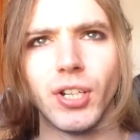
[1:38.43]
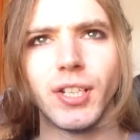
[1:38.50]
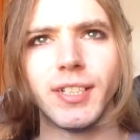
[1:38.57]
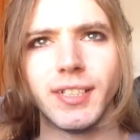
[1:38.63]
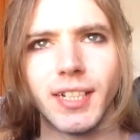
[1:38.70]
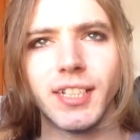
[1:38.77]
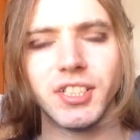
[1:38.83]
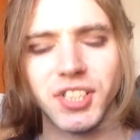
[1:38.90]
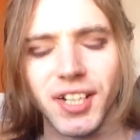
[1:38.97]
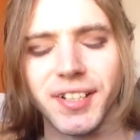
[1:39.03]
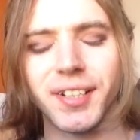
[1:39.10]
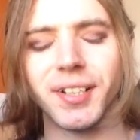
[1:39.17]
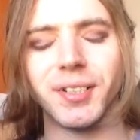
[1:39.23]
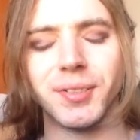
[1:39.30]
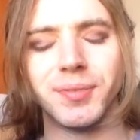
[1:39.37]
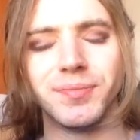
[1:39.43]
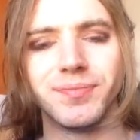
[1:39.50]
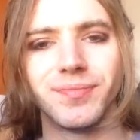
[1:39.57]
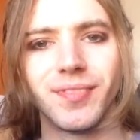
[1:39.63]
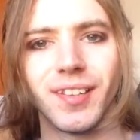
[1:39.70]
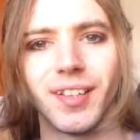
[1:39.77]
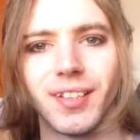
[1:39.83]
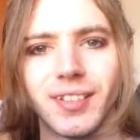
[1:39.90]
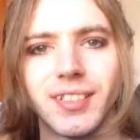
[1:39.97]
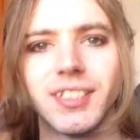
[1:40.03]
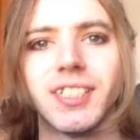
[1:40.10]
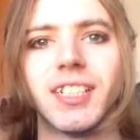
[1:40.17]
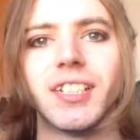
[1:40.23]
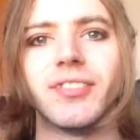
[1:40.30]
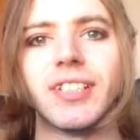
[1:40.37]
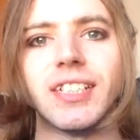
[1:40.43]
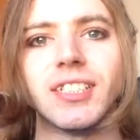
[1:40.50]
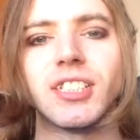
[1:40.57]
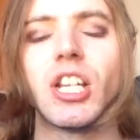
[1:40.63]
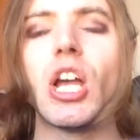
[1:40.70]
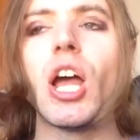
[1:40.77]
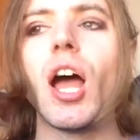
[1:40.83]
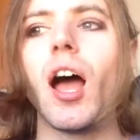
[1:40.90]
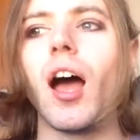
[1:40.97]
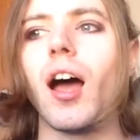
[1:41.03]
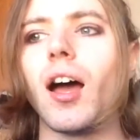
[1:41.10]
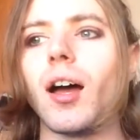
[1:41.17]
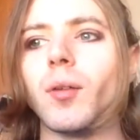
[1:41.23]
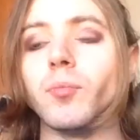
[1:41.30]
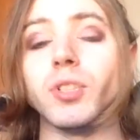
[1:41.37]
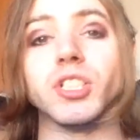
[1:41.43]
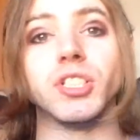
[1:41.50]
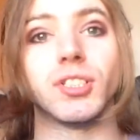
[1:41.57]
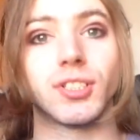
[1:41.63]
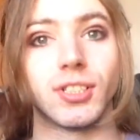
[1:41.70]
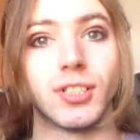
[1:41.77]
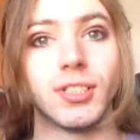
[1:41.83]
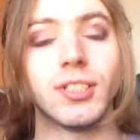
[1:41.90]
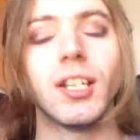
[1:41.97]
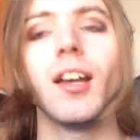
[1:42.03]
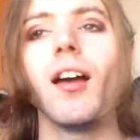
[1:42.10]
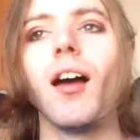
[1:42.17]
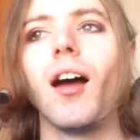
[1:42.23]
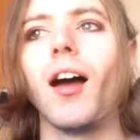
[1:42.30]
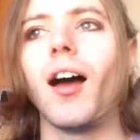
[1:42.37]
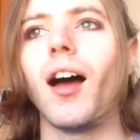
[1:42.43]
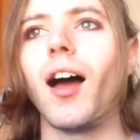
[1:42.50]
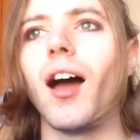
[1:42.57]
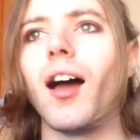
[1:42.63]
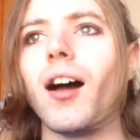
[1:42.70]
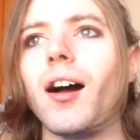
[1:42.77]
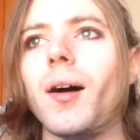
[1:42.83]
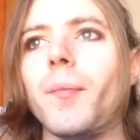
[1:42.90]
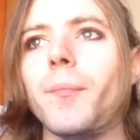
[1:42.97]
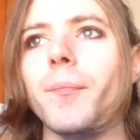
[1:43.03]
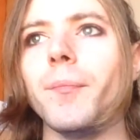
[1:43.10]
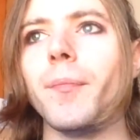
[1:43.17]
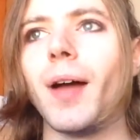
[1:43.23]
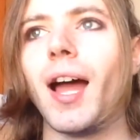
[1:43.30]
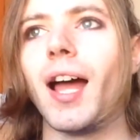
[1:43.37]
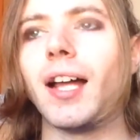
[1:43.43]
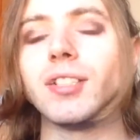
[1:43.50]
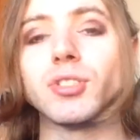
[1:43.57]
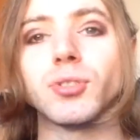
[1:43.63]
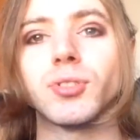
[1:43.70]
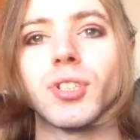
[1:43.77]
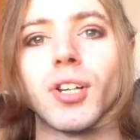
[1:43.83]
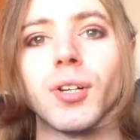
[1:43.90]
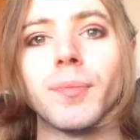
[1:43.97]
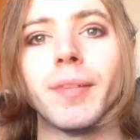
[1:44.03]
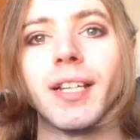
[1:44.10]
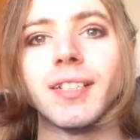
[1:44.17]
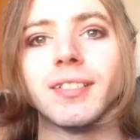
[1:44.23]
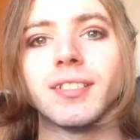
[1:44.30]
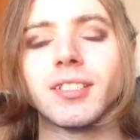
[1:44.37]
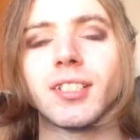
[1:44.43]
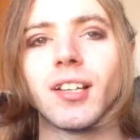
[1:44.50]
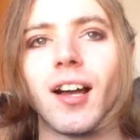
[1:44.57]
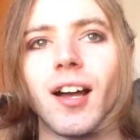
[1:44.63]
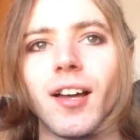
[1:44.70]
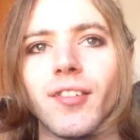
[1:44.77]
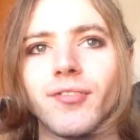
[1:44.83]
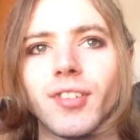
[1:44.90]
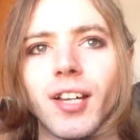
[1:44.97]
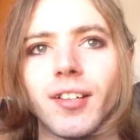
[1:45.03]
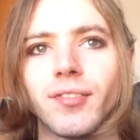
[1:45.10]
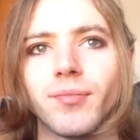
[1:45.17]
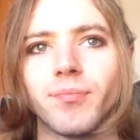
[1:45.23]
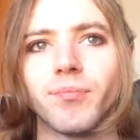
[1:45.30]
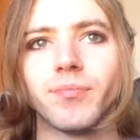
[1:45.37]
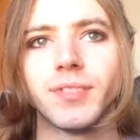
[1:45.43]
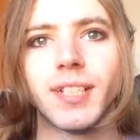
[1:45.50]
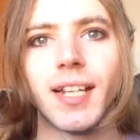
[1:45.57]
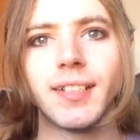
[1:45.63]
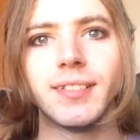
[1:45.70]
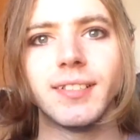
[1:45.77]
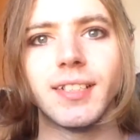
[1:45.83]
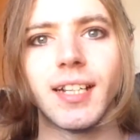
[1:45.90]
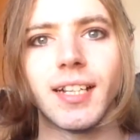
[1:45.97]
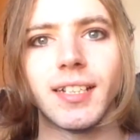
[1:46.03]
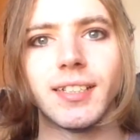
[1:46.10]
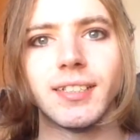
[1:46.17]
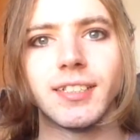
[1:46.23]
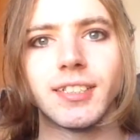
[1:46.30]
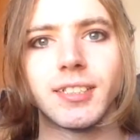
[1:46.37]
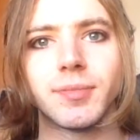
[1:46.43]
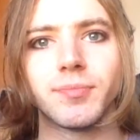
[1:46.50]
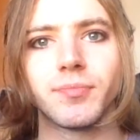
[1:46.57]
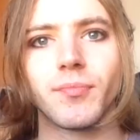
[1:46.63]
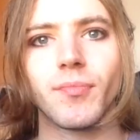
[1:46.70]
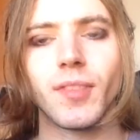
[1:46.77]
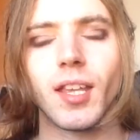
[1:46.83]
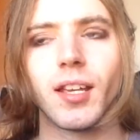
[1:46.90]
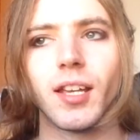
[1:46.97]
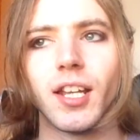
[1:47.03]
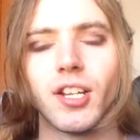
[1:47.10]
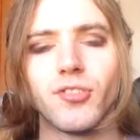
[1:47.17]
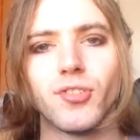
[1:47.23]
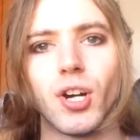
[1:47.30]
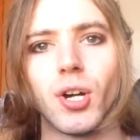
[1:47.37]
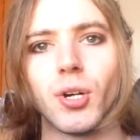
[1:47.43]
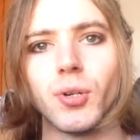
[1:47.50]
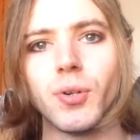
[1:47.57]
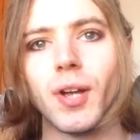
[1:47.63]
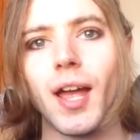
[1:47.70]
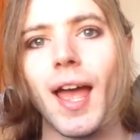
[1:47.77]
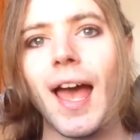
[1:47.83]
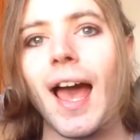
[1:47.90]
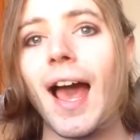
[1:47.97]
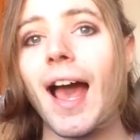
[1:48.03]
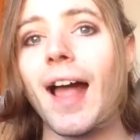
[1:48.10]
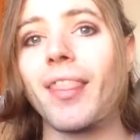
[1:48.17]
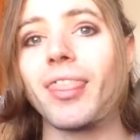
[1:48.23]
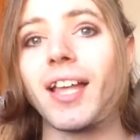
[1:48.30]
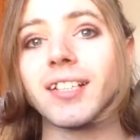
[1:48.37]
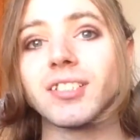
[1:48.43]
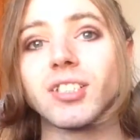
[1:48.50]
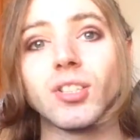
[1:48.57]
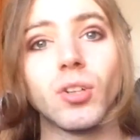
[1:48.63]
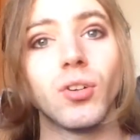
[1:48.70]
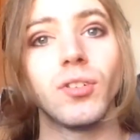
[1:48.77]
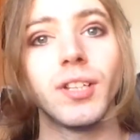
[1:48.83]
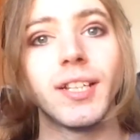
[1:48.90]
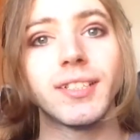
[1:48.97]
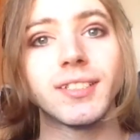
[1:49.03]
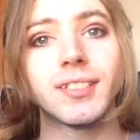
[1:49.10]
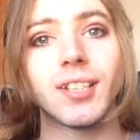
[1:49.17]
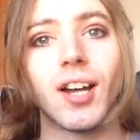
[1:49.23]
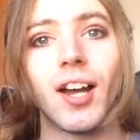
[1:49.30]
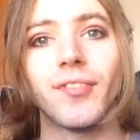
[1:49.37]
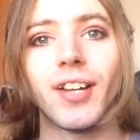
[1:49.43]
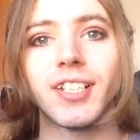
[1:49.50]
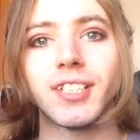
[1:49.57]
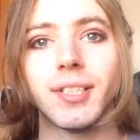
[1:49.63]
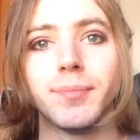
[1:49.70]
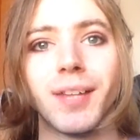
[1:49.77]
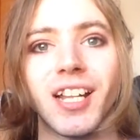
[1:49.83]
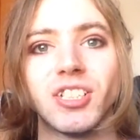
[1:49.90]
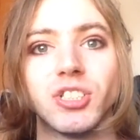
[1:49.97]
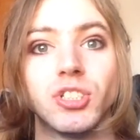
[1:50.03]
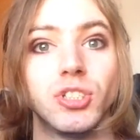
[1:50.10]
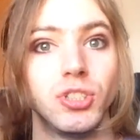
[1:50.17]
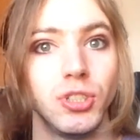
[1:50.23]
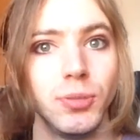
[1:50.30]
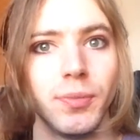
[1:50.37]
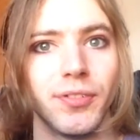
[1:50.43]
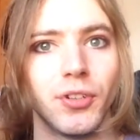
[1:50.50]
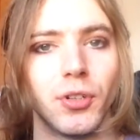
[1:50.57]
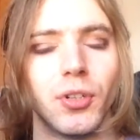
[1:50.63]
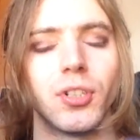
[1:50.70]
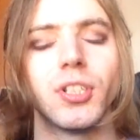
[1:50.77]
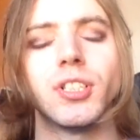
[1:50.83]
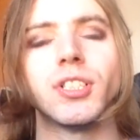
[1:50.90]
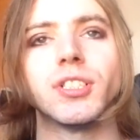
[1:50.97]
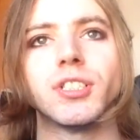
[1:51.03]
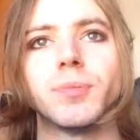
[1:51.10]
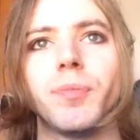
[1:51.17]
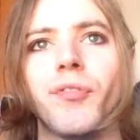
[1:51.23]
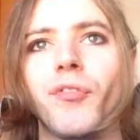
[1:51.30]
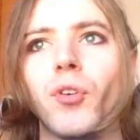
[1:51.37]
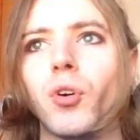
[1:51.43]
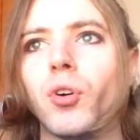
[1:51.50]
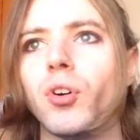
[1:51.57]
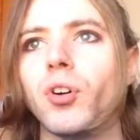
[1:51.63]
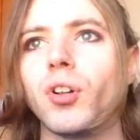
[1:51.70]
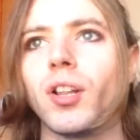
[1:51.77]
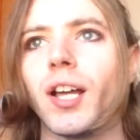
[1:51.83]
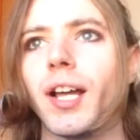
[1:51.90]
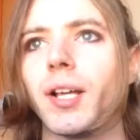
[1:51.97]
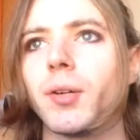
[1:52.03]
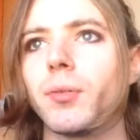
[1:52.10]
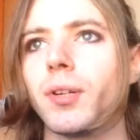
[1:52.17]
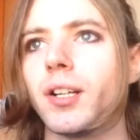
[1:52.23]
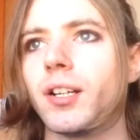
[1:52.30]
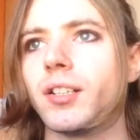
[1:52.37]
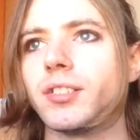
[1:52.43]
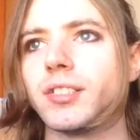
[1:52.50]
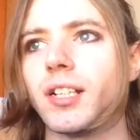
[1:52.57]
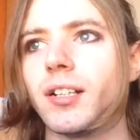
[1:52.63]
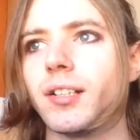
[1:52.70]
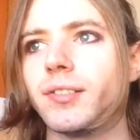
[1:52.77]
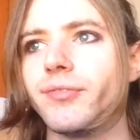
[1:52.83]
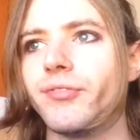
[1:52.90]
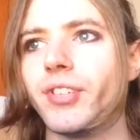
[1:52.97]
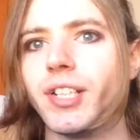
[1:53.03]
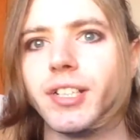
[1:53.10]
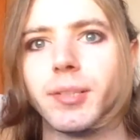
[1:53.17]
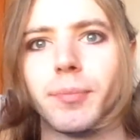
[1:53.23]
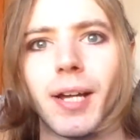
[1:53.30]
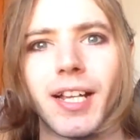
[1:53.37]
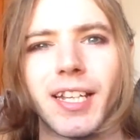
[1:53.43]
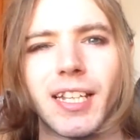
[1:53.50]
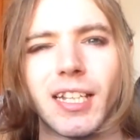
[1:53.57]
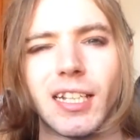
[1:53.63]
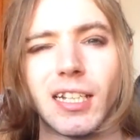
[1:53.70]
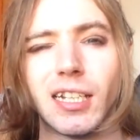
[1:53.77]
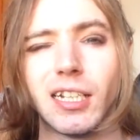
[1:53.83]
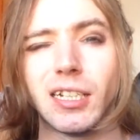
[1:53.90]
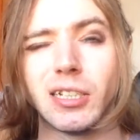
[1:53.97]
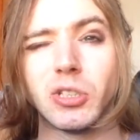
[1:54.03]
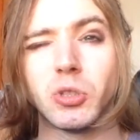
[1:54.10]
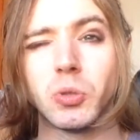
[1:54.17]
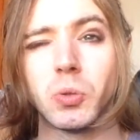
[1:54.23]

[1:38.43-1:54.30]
Day Shadow series, which is good, and also it means I've done 10 days in a row, and that's the longest I've actually managed to do before, because before, when I'd done VEDA back in